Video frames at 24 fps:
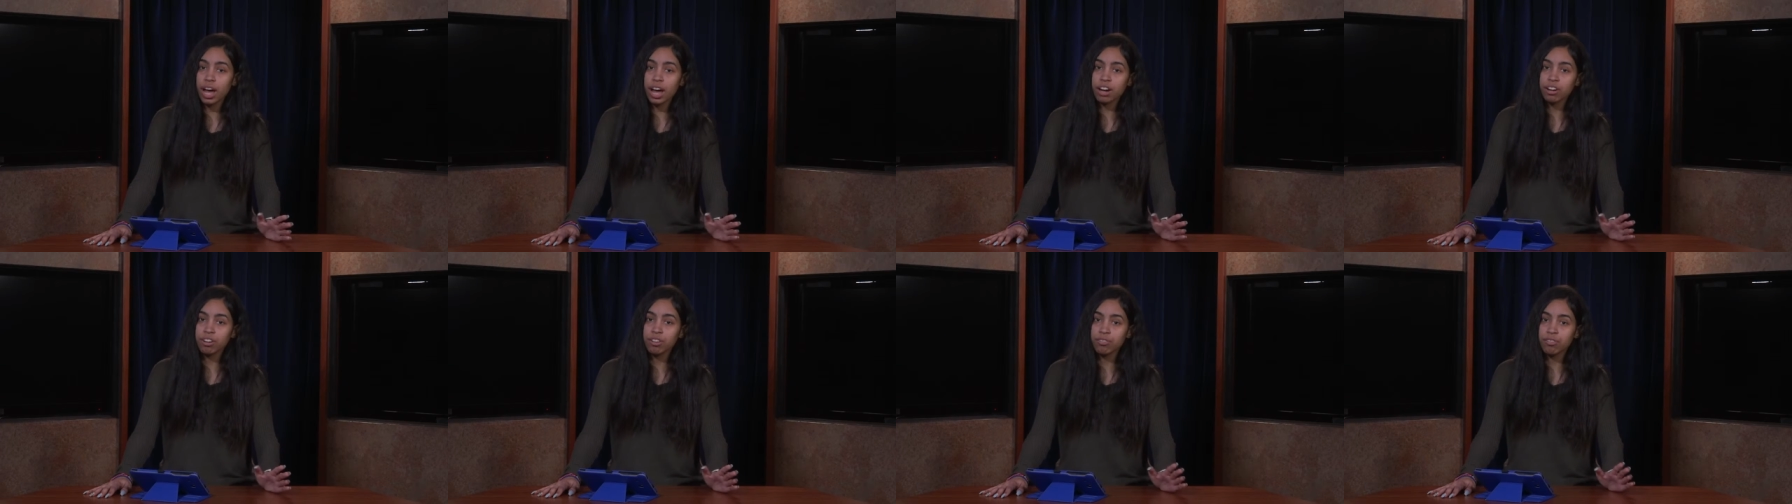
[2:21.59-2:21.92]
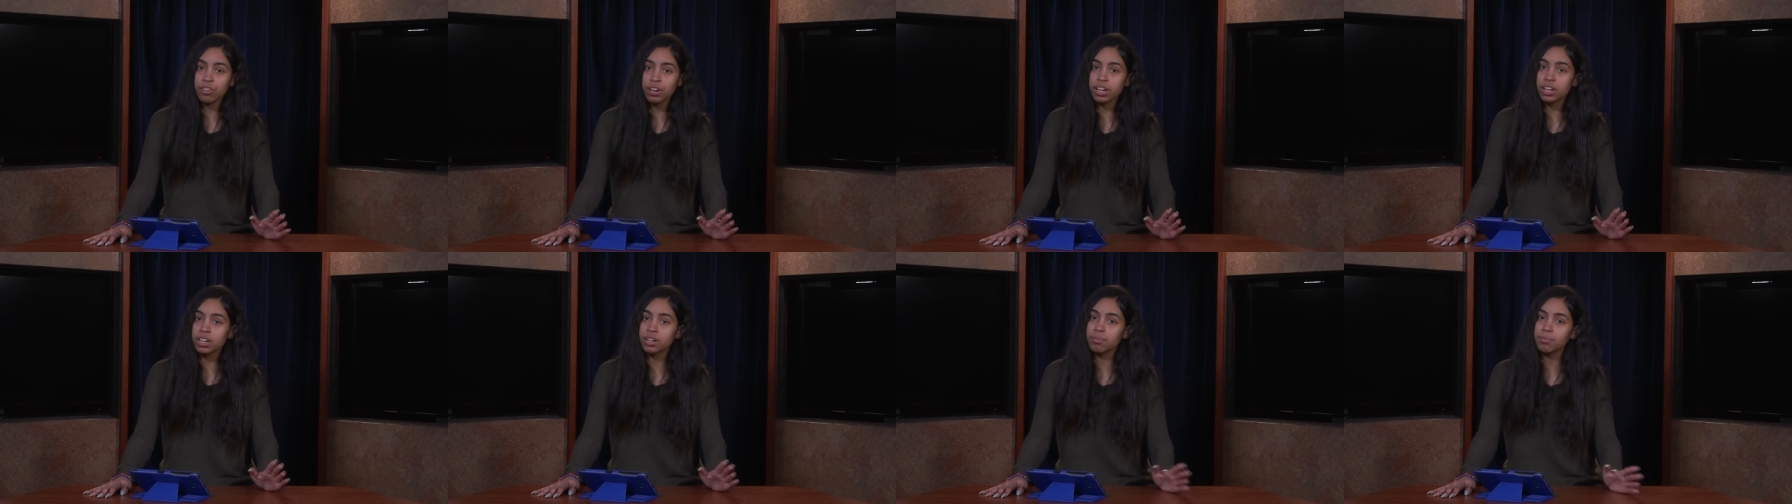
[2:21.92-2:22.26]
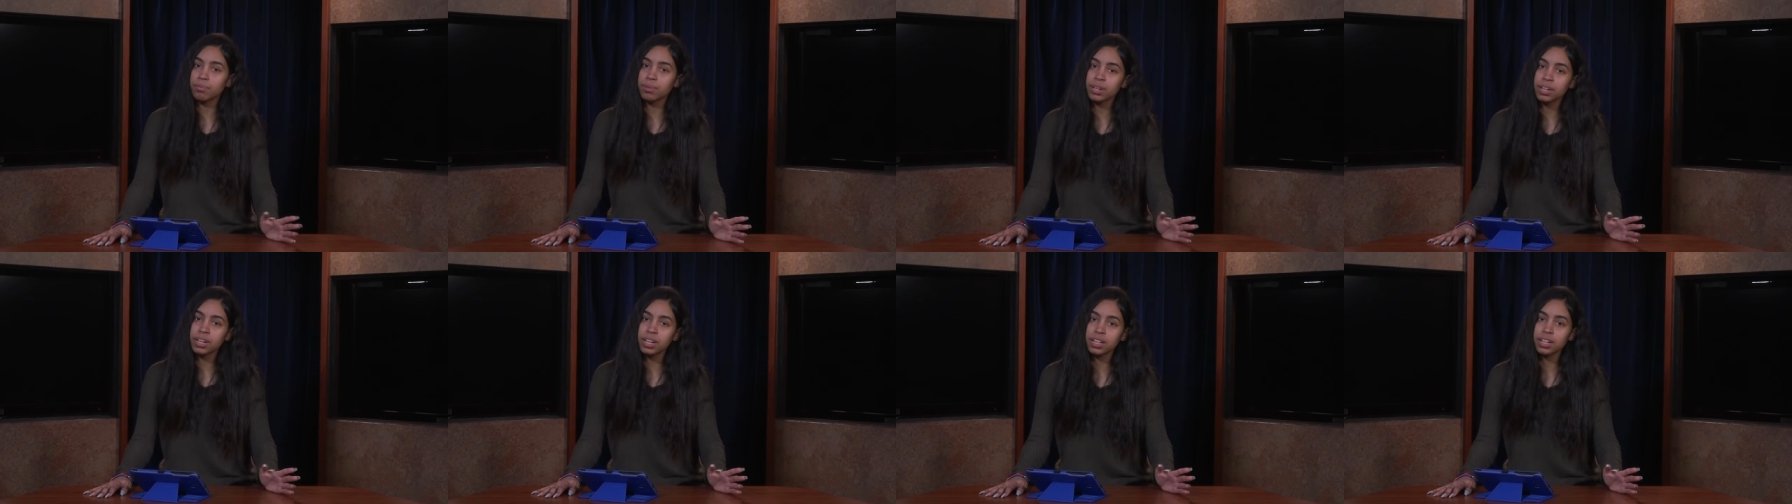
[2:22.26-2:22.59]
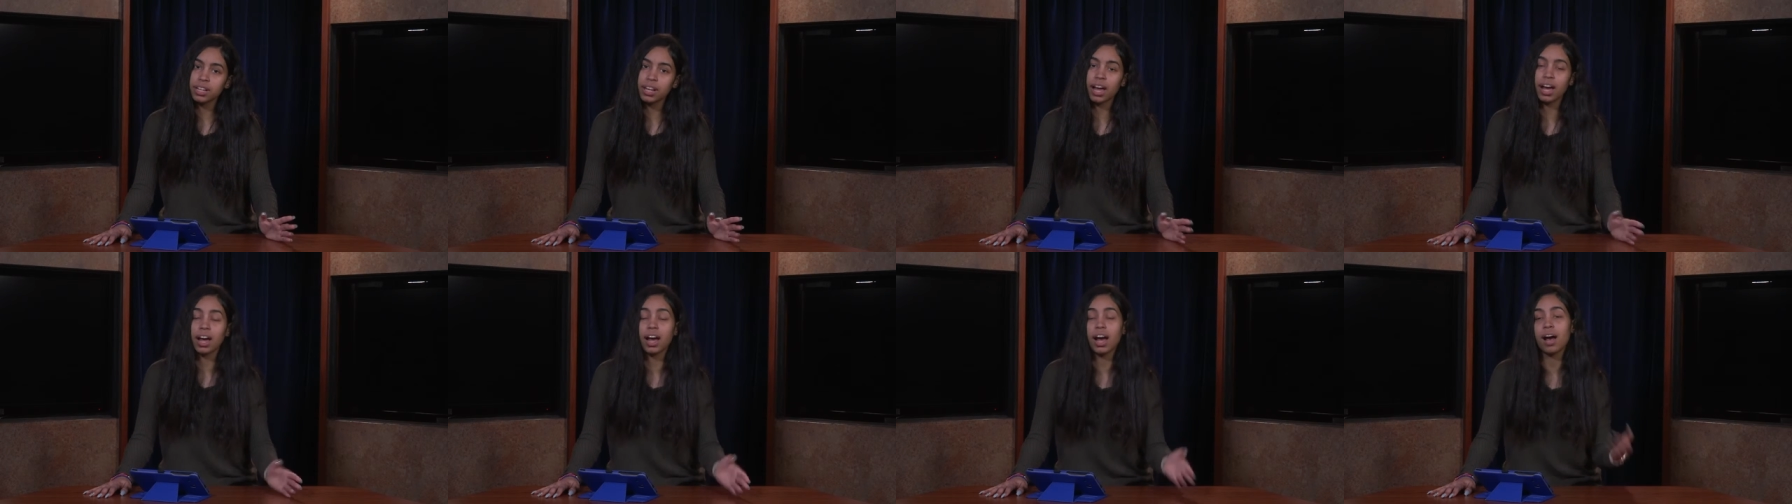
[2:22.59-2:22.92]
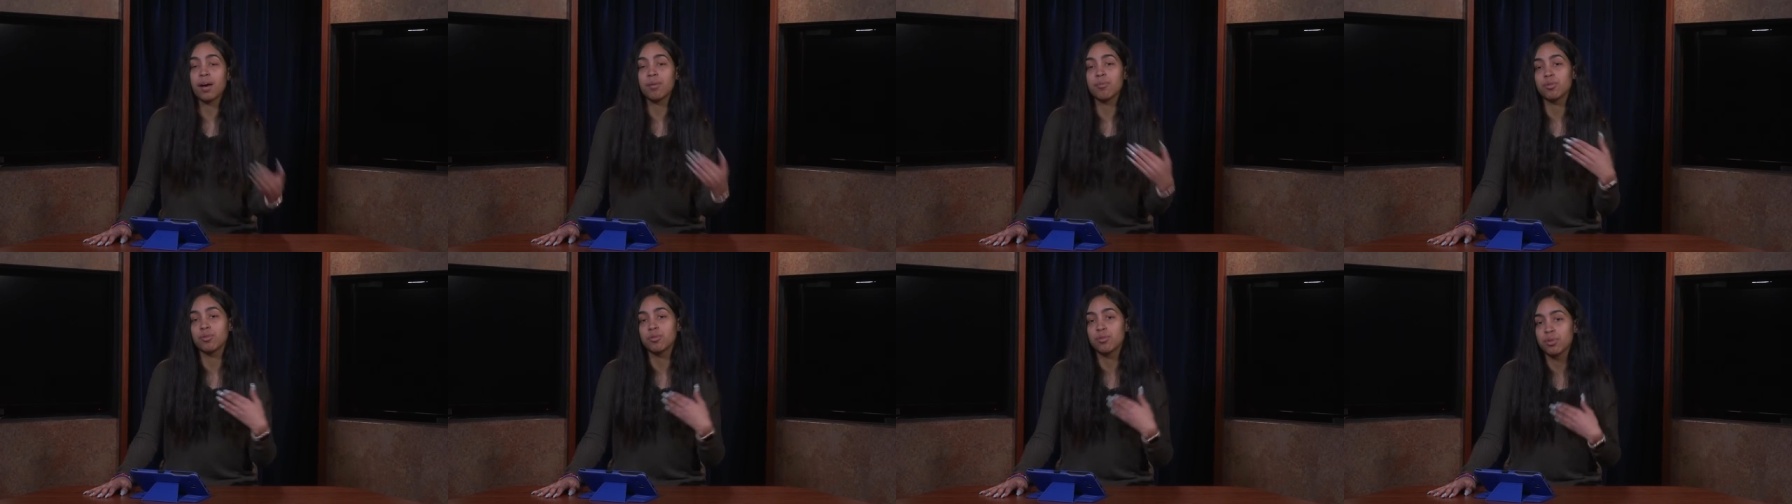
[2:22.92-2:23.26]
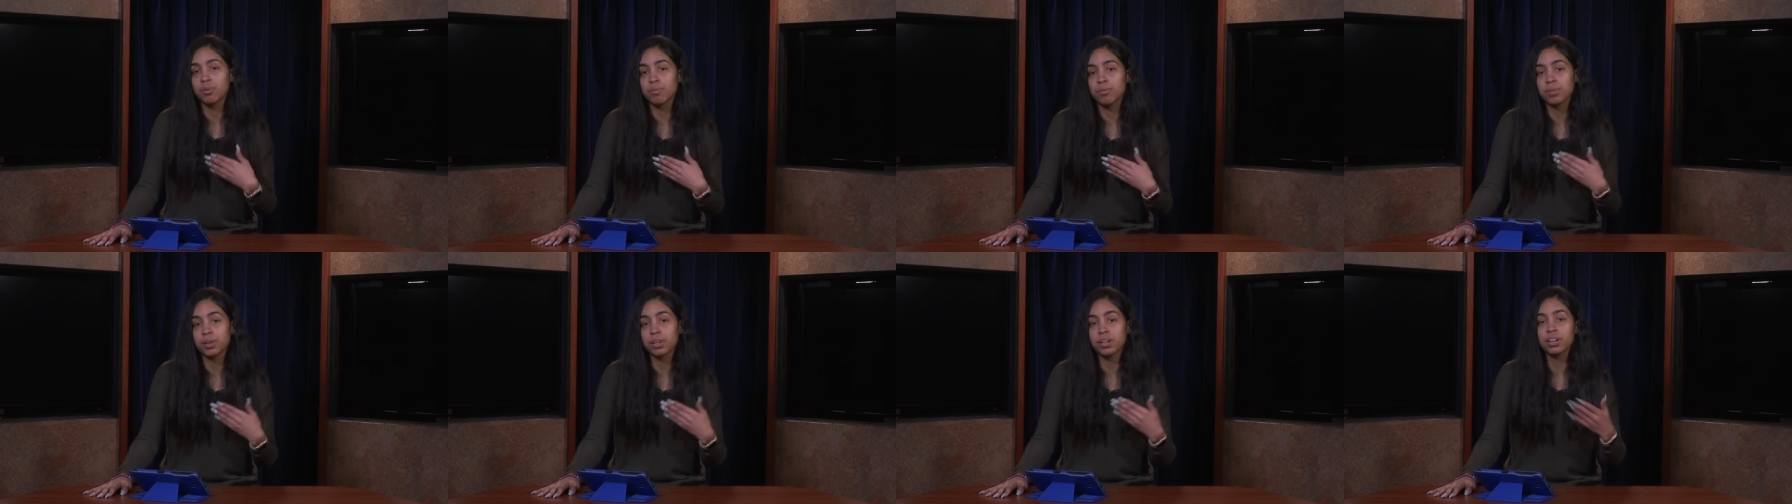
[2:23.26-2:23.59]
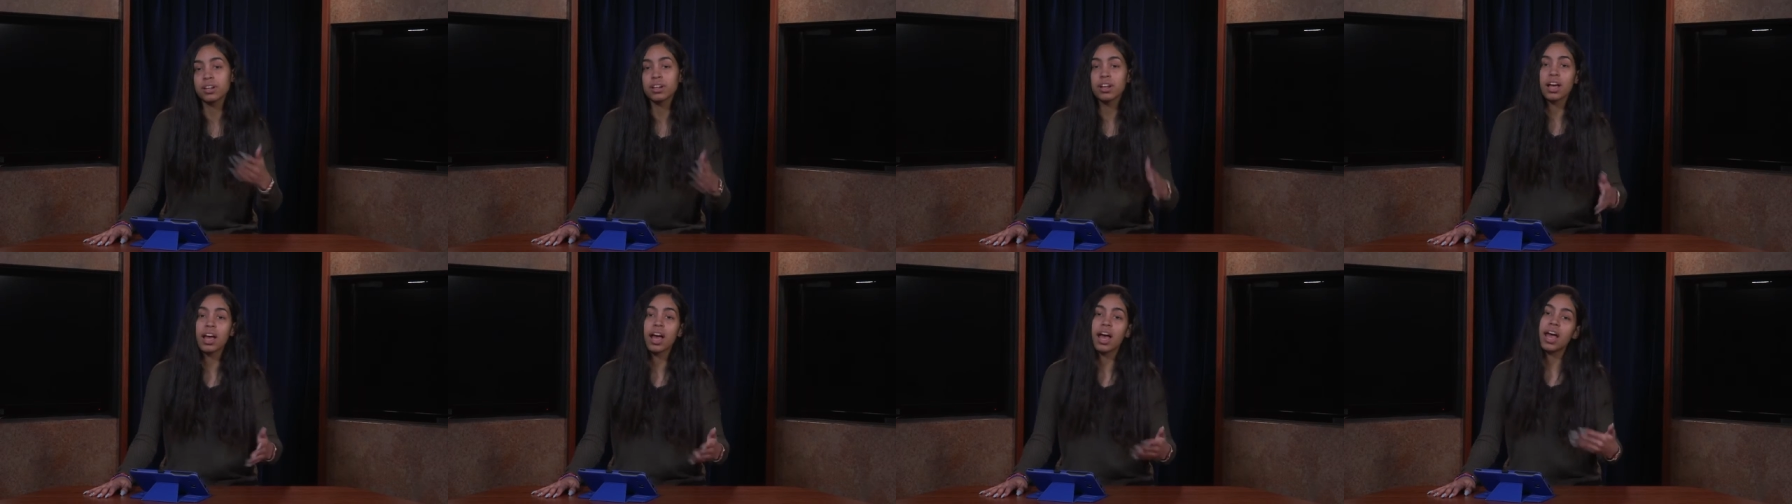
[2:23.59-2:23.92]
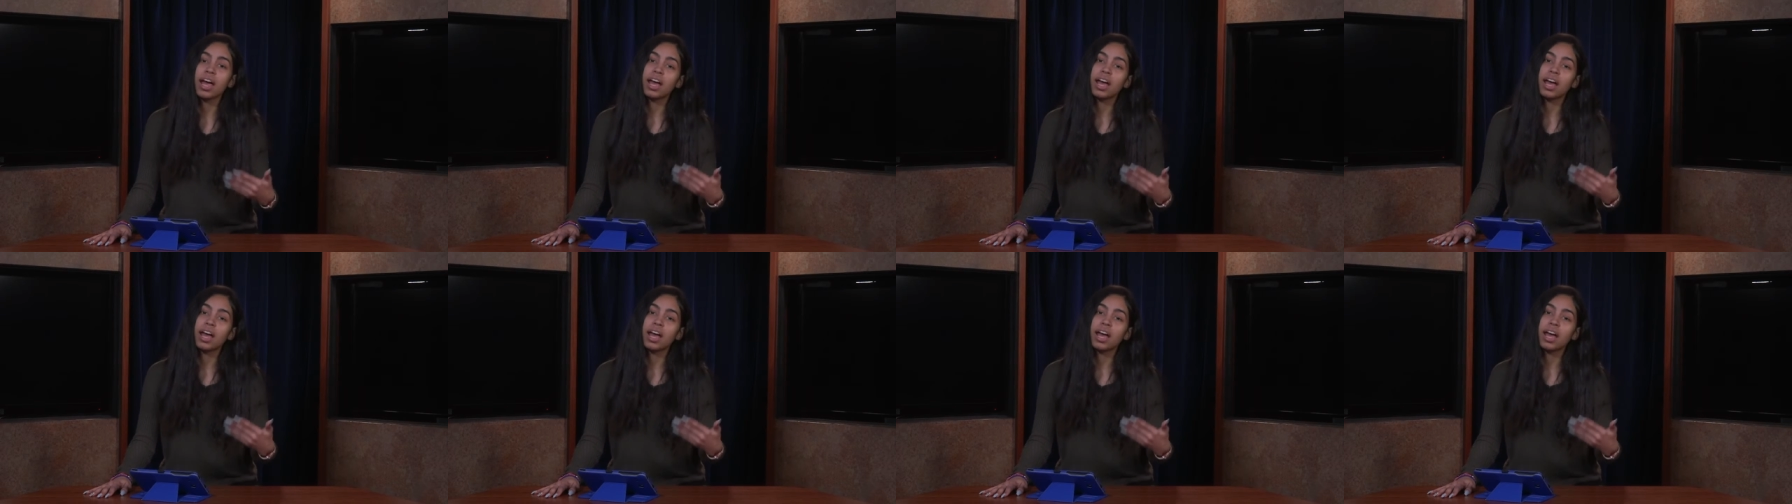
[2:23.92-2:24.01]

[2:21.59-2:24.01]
aggravating, being that I'm a woman,